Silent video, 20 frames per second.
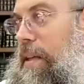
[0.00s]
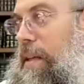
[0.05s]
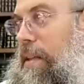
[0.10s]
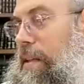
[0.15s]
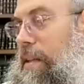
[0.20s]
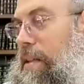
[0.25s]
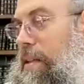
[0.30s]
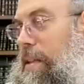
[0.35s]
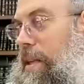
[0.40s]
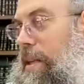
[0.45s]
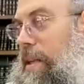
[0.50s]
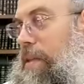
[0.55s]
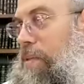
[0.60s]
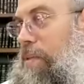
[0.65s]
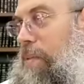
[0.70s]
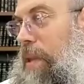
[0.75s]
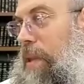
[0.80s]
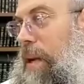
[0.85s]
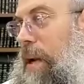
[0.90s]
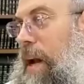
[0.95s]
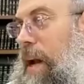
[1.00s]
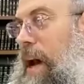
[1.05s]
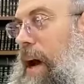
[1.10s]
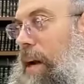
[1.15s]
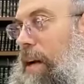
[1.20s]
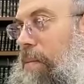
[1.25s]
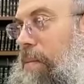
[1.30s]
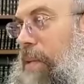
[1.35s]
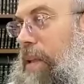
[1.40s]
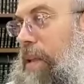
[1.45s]
these things with a
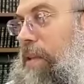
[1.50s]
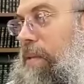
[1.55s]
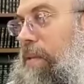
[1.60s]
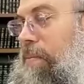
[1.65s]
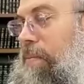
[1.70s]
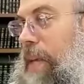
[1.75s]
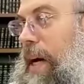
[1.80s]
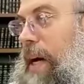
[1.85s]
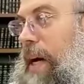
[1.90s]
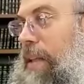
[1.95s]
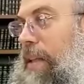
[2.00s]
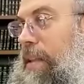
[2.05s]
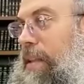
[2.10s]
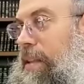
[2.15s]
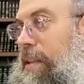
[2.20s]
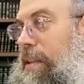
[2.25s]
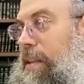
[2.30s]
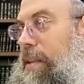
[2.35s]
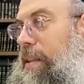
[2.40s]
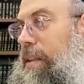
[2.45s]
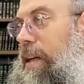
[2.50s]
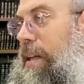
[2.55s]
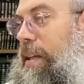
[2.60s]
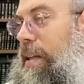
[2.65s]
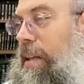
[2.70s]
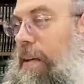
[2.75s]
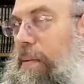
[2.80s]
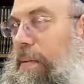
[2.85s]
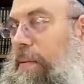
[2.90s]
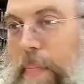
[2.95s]
knot, a bunch of knots on
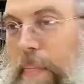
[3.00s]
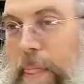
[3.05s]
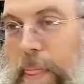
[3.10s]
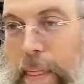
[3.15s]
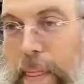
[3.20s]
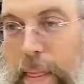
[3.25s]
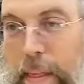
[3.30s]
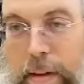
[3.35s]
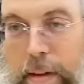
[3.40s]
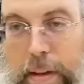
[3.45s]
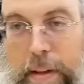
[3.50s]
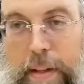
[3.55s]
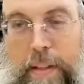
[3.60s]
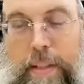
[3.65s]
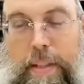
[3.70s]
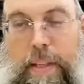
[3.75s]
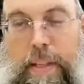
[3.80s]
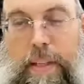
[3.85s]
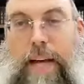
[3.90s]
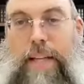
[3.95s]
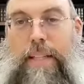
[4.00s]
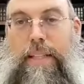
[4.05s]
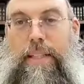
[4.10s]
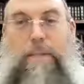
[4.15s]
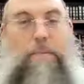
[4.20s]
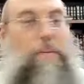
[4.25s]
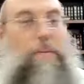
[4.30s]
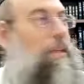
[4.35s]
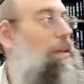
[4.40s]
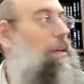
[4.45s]
them. So that's
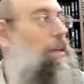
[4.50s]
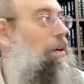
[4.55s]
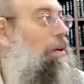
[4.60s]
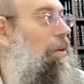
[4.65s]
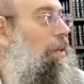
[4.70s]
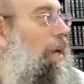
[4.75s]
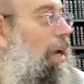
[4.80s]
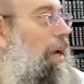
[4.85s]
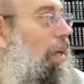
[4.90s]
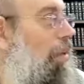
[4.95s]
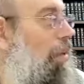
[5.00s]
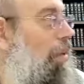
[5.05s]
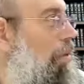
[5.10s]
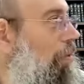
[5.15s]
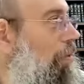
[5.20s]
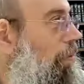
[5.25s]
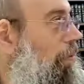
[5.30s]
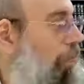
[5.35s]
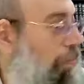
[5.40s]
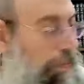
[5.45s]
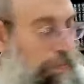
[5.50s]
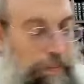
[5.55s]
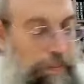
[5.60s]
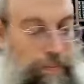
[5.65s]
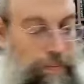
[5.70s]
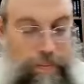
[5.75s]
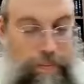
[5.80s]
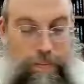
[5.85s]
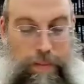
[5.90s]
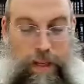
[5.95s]
what they're holding on to.
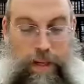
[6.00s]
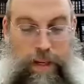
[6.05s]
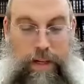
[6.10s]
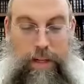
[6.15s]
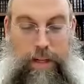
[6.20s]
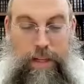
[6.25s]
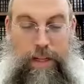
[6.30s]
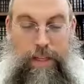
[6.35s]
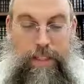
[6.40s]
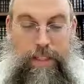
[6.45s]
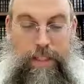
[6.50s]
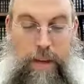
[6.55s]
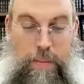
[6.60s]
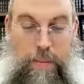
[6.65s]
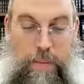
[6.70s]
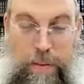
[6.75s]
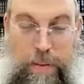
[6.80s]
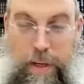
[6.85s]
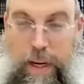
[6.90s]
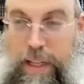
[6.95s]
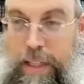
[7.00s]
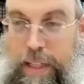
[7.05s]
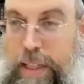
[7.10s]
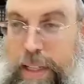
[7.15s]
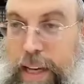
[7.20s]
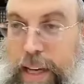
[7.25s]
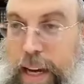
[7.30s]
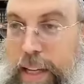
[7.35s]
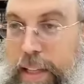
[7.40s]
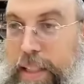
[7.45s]
Next time you put on your
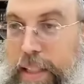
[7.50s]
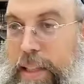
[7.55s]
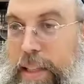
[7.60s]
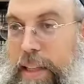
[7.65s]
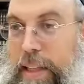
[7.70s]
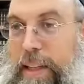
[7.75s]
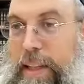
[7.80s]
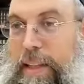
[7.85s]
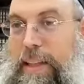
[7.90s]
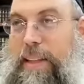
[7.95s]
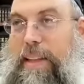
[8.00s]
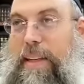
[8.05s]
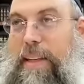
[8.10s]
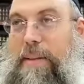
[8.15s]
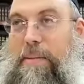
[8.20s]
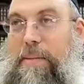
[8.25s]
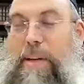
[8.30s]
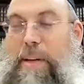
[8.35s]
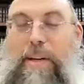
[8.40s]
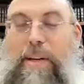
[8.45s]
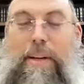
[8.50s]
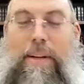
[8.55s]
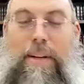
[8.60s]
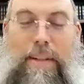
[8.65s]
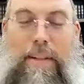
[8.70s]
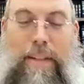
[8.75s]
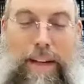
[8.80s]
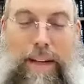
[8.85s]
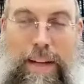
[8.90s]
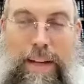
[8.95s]
talis, think about, oh
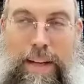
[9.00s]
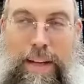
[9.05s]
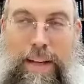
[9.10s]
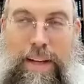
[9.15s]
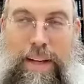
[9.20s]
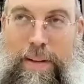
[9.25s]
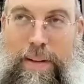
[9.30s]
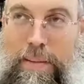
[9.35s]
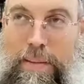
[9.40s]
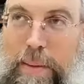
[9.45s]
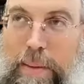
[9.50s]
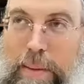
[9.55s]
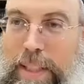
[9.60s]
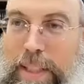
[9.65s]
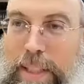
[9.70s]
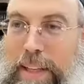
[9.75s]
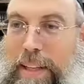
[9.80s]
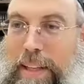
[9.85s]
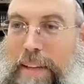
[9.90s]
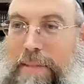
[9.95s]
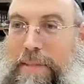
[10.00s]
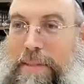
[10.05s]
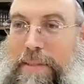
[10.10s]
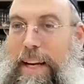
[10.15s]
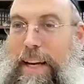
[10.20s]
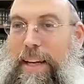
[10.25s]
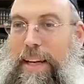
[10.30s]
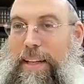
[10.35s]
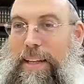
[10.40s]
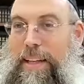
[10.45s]
yeah, but Matzia Daf
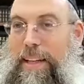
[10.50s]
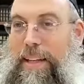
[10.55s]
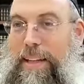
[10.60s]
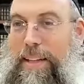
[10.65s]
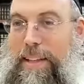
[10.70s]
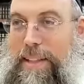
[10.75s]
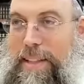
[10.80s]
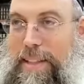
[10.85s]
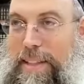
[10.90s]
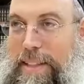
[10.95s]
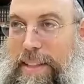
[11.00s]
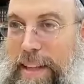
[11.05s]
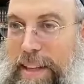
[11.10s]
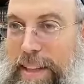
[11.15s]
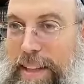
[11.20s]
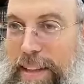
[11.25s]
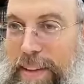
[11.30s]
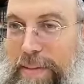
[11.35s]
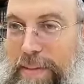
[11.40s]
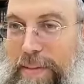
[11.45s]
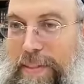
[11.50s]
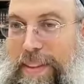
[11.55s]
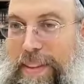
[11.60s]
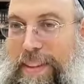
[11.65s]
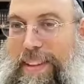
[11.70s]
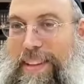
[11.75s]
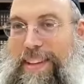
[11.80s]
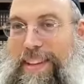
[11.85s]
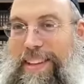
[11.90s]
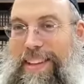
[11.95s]
Zion, yeah, this is it.
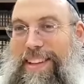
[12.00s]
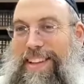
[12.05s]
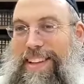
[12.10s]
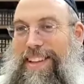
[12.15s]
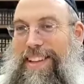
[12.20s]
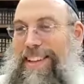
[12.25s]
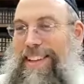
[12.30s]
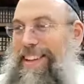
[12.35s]
Hmm.